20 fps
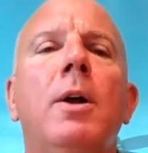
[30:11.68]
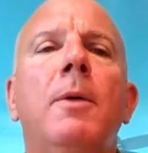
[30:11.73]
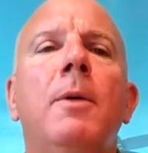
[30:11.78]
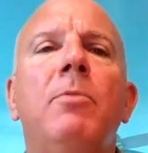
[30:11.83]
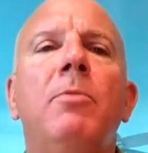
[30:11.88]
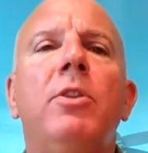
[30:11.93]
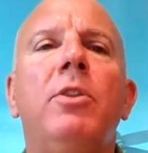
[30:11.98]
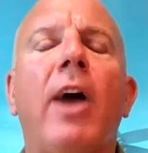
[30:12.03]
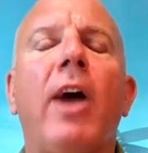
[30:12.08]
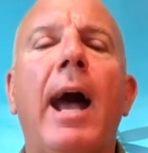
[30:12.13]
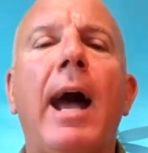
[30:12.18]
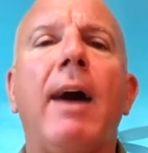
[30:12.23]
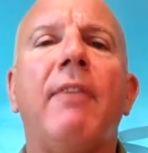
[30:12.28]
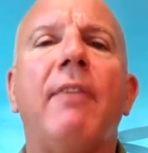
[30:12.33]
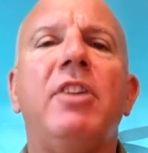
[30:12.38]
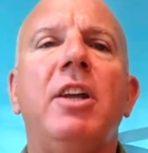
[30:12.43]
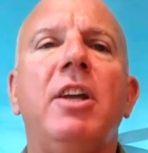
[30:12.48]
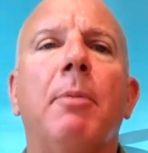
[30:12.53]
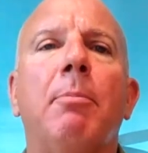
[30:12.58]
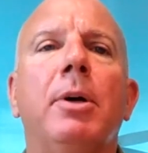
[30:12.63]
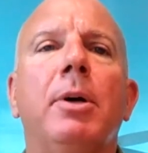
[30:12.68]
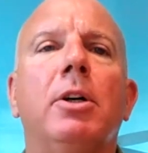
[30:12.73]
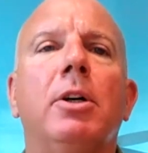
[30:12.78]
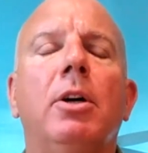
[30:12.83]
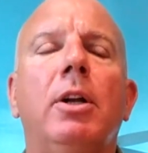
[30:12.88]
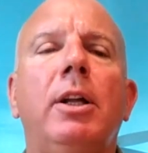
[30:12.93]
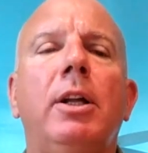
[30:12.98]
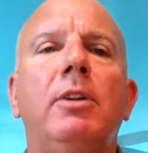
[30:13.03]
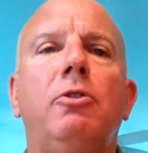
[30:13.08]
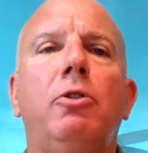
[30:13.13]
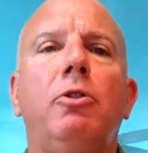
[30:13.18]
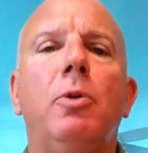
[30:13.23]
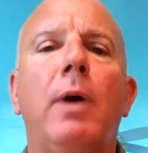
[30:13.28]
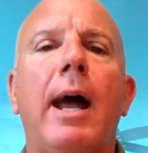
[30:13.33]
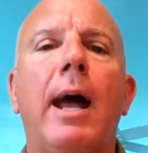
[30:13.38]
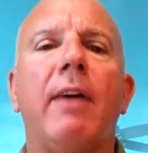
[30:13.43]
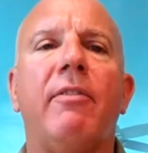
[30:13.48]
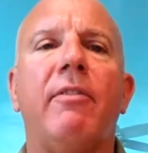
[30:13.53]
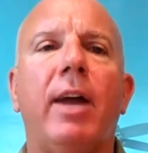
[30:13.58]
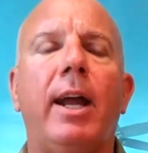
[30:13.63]
to have the ability to
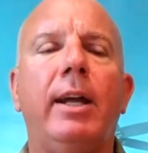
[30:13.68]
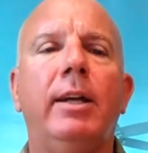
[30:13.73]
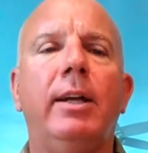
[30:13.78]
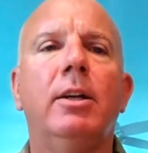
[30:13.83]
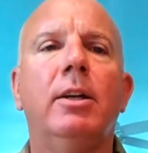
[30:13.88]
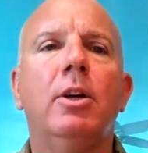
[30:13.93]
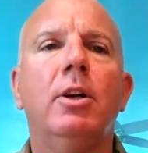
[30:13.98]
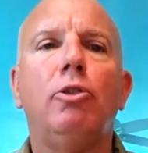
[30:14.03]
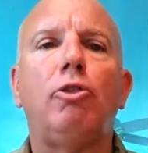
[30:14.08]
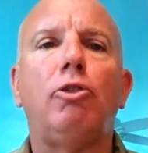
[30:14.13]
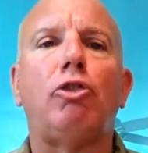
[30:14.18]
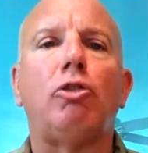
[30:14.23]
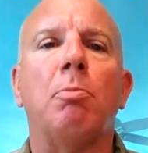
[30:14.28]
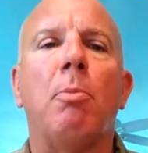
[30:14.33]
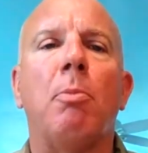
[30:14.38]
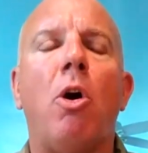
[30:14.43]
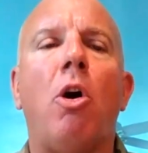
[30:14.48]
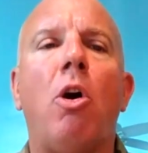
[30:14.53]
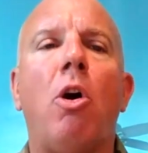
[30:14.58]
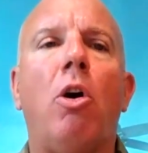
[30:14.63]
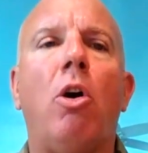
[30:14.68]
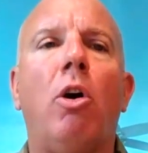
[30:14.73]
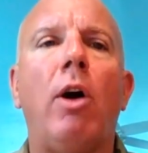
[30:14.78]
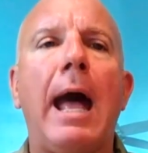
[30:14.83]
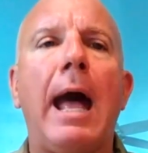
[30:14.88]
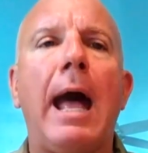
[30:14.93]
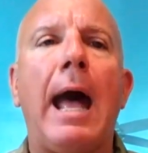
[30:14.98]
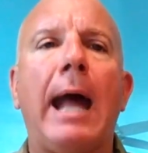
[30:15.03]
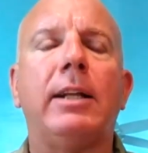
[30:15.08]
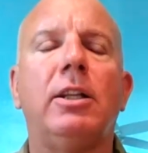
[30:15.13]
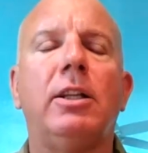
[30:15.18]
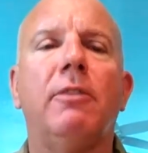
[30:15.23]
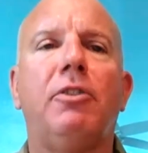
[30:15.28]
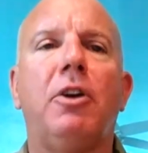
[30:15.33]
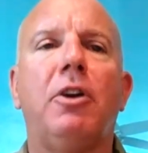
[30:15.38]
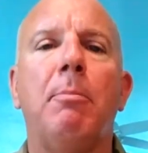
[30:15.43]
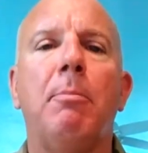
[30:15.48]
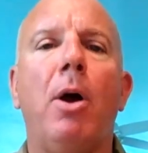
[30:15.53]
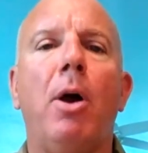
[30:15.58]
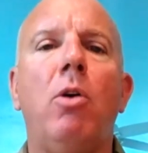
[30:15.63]
have a small active
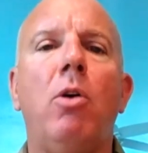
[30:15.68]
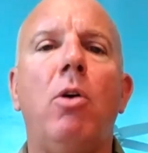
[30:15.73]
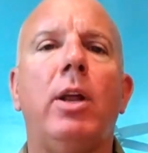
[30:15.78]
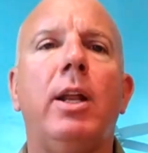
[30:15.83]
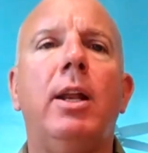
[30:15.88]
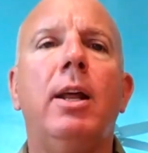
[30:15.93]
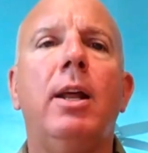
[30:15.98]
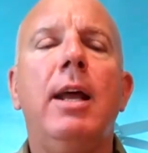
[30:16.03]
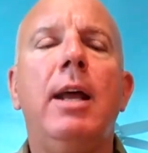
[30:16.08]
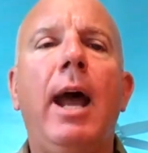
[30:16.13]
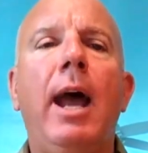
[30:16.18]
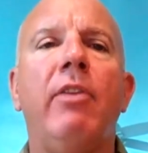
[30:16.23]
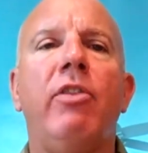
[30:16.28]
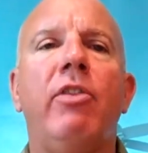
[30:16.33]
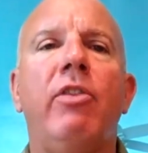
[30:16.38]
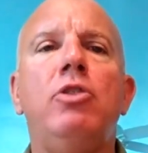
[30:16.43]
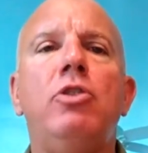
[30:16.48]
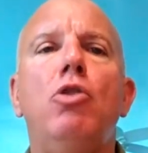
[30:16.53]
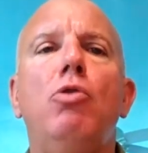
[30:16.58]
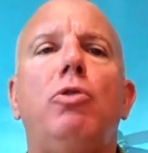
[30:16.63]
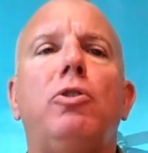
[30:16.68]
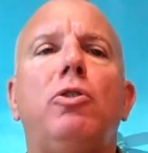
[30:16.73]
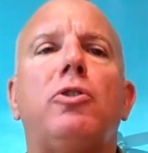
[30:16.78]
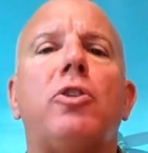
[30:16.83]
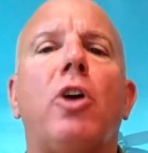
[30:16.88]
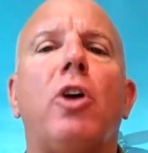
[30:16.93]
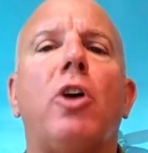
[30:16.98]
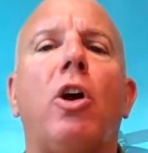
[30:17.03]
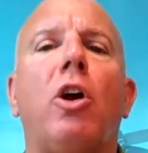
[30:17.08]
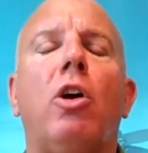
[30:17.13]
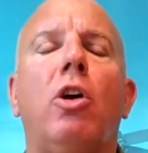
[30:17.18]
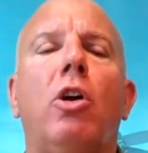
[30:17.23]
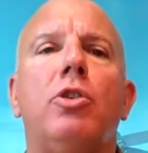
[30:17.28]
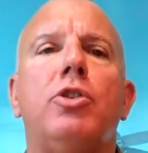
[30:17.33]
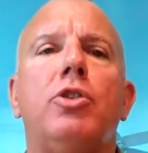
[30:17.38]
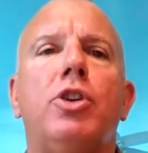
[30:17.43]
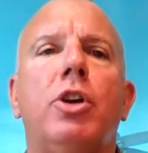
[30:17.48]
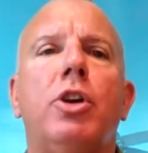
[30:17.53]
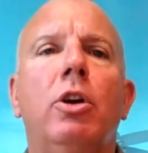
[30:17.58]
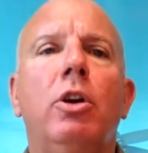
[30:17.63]
component, and then you
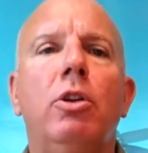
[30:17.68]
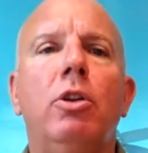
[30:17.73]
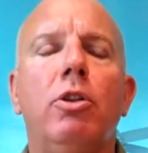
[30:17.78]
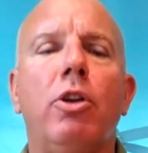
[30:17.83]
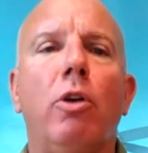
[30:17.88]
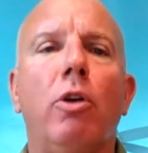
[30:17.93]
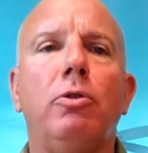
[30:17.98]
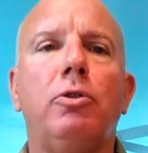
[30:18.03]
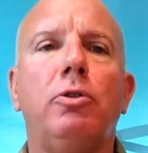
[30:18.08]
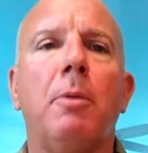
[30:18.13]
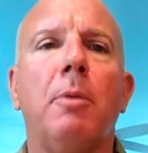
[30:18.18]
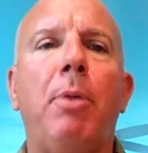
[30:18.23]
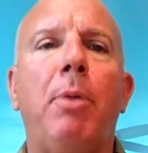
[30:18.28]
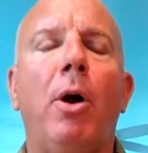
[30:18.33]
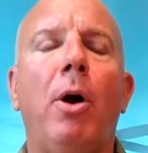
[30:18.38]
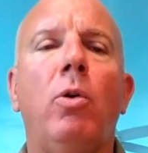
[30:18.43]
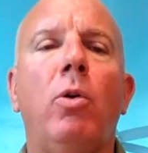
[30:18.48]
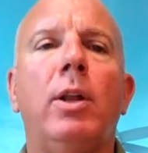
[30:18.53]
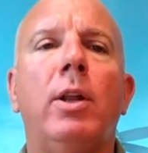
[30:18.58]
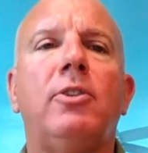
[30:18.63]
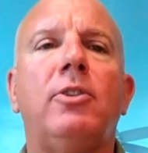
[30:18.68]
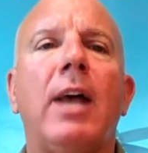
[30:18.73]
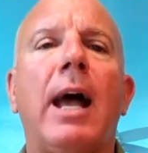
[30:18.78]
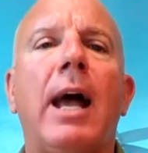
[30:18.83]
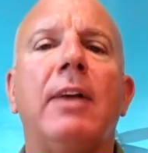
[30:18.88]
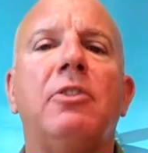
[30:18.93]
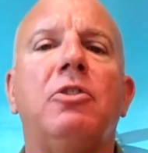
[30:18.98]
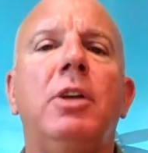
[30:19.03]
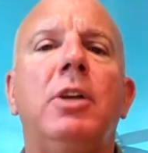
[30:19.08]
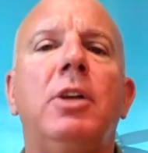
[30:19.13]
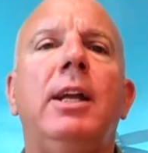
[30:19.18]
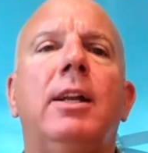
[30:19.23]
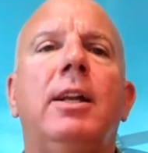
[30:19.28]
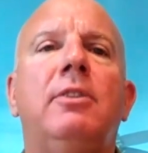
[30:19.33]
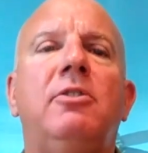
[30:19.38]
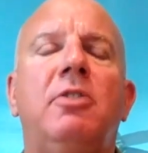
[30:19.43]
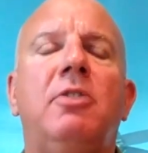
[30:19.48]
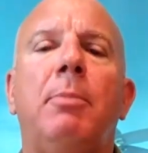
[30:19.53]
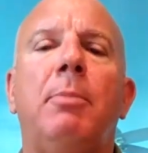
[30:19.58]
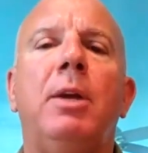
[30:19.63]
surge those components as needed
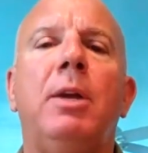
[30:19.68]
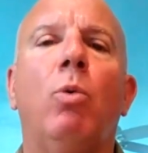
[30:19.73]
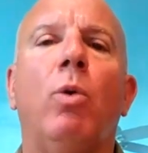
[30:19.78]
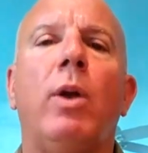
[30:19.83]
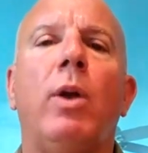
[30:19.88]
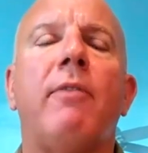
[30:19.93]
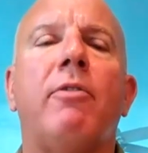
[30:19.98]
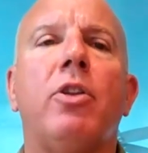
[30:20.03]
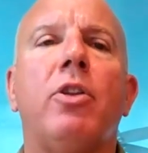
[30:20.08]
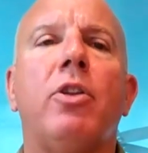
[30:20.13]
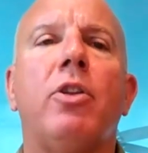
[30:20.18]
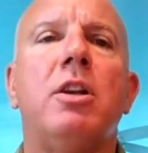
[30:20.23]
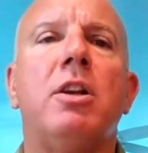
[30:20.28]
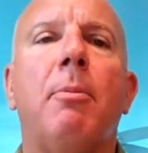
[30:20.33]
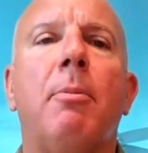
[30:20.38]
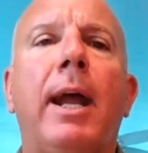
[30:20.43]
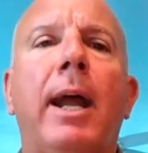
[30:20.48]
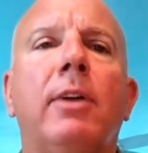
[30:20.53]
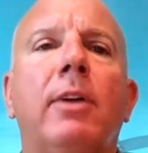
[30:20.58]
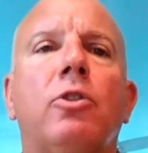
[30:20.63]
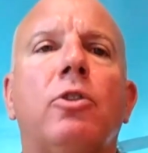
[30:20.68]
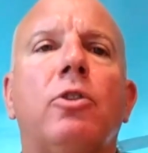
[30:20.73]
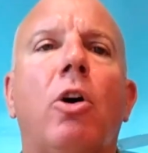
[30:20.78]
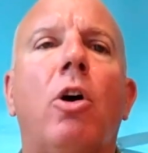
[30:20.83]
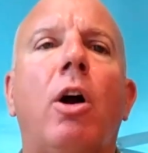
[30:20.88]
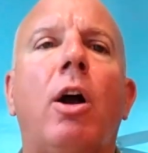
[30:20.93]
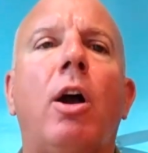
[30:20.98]
to meet whatever the demands are,